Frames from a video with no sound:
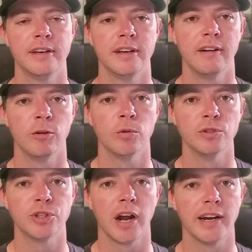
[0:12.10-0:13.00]

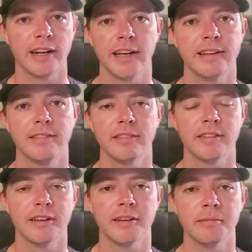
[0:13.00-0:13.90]
everyone trying to get
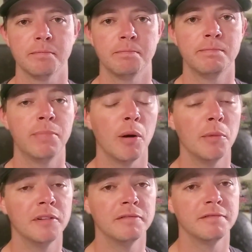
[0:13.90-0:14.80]
the
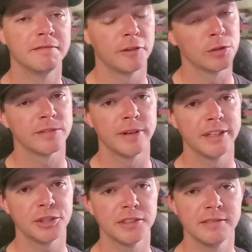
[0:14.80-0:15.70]
Bowman First
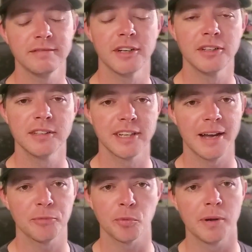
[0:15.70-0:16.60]
Edition on the
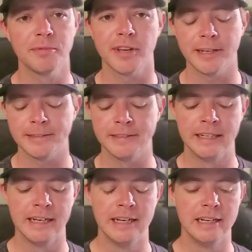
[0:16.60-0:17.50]
Topps website,
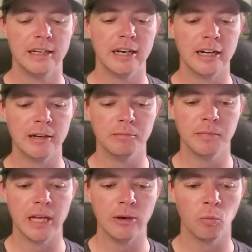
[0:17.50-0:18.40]

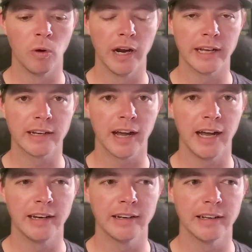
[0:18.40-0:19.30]
and what it
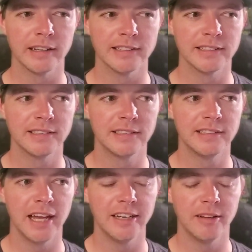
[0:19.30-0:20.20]
kind of
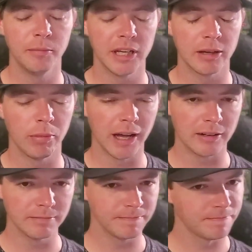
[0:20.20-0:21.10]
said to me
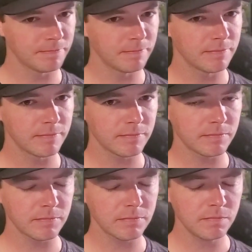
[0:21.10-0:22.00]
about
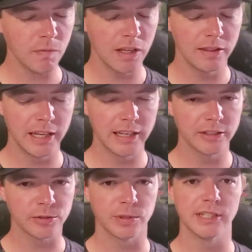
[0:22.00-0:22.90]
the
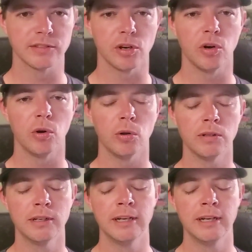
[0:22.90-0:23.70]
industry as a whole.